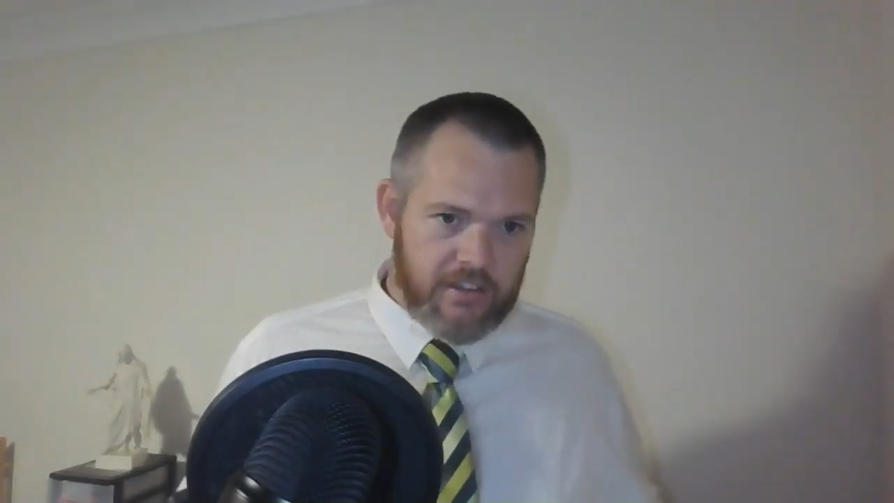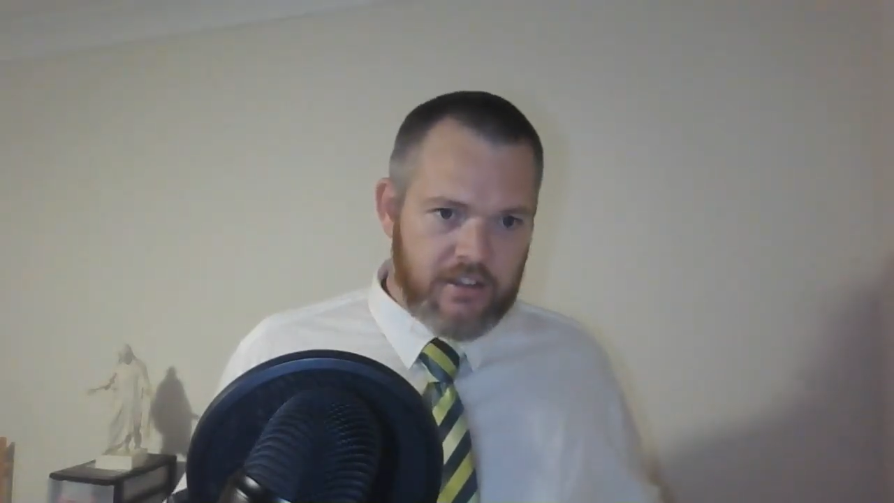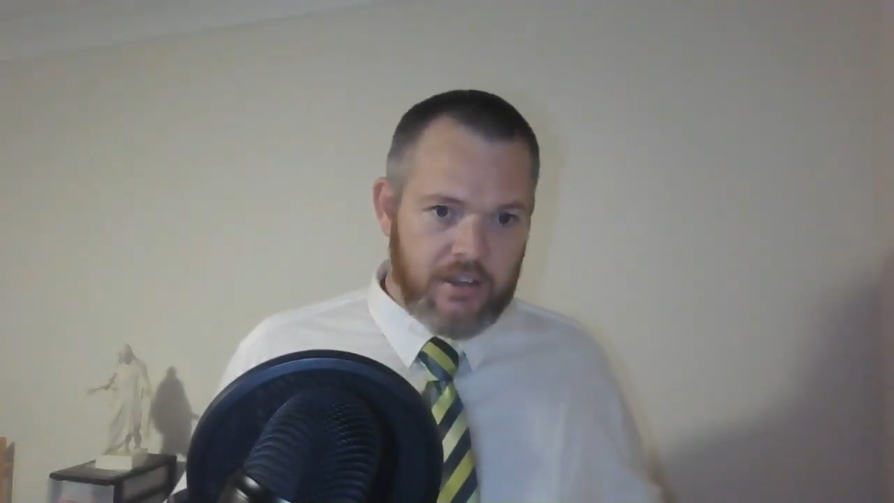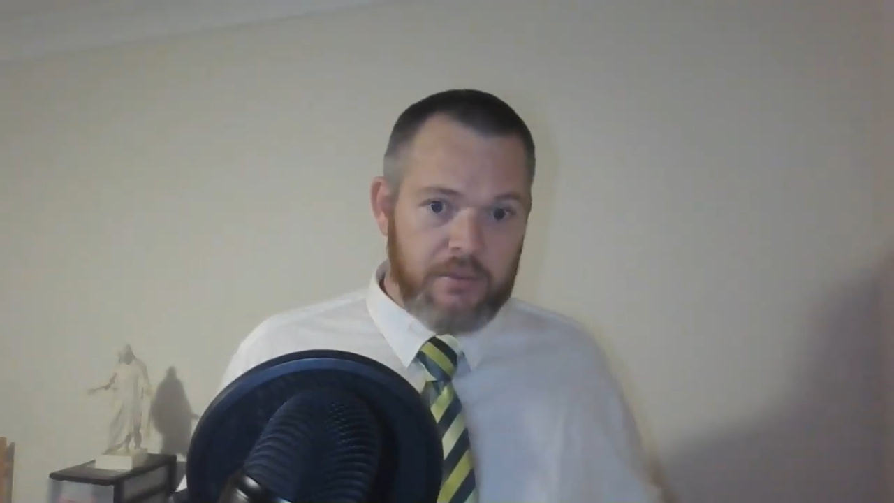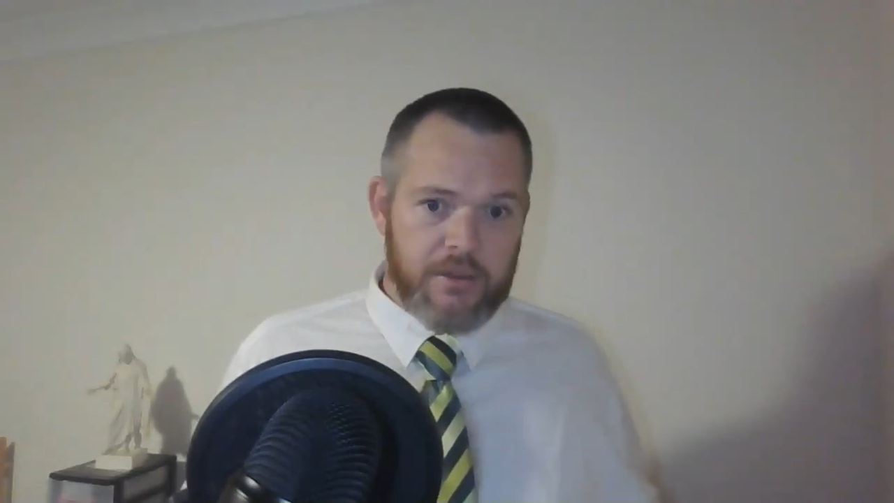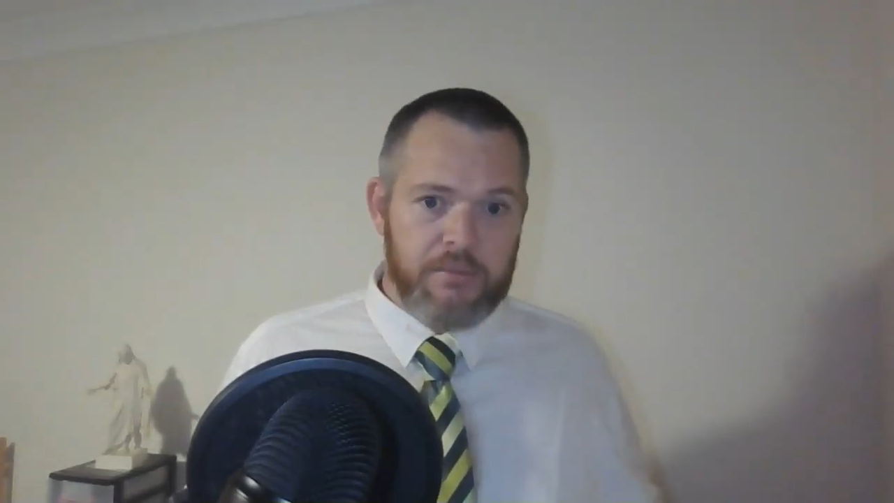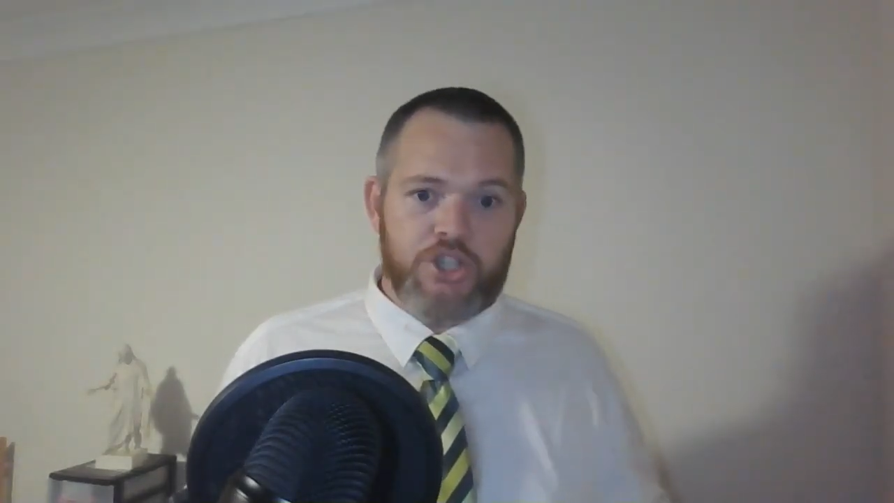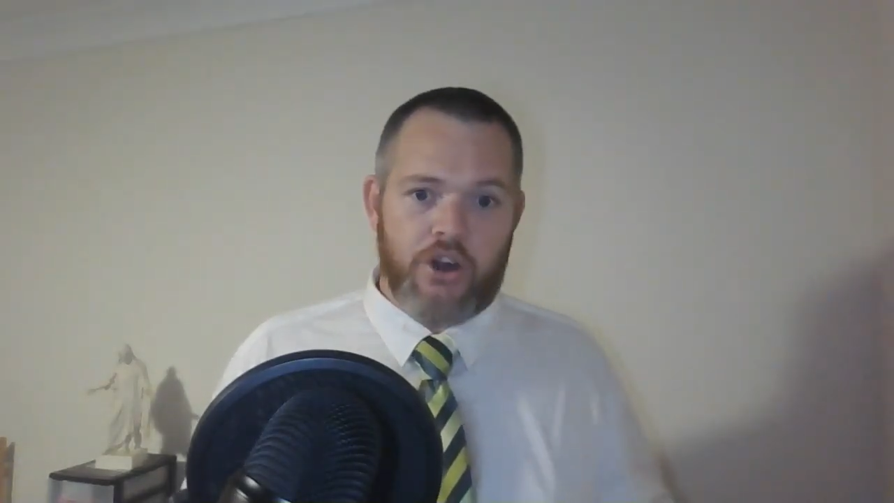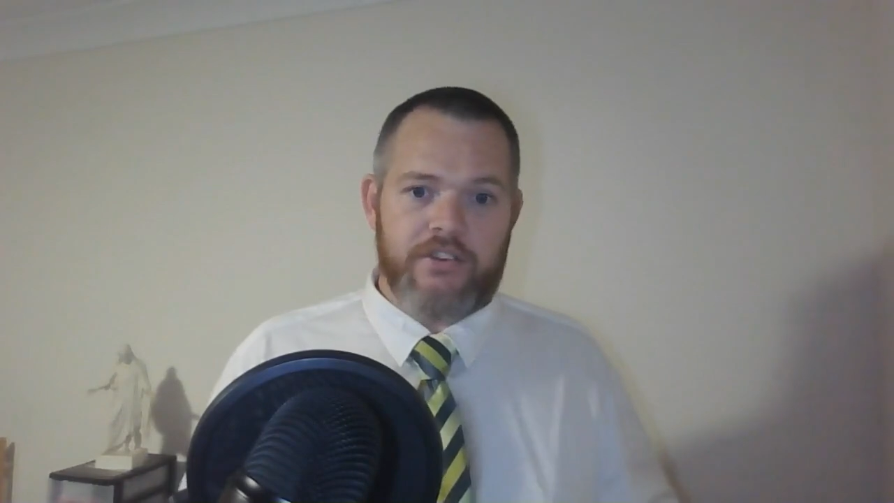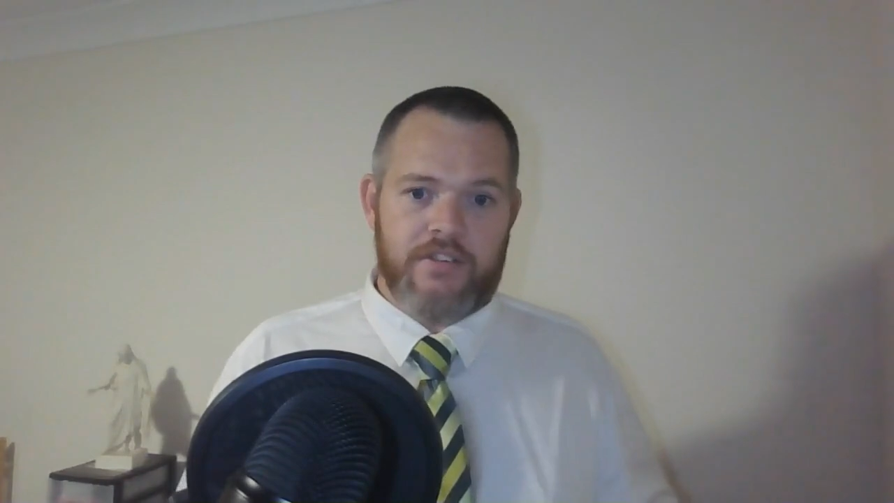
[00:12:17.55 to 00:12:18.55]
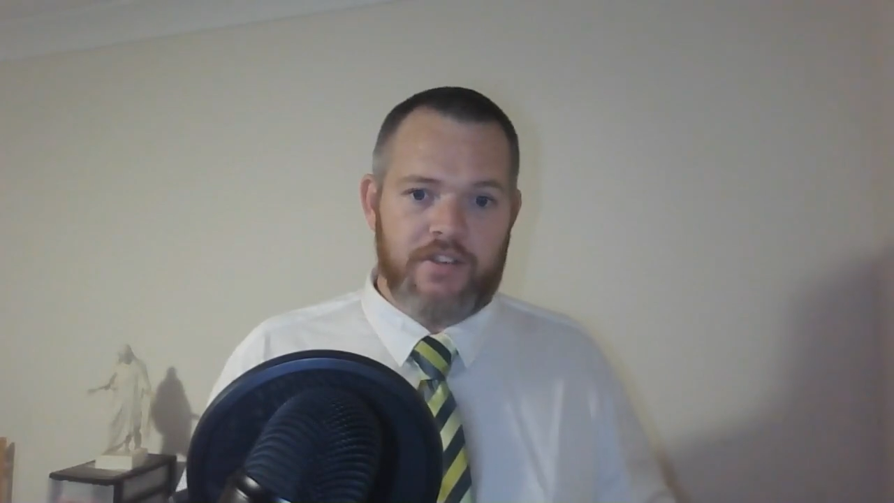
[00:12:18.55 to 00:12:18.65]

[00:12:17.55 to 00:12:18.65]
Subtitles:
the majority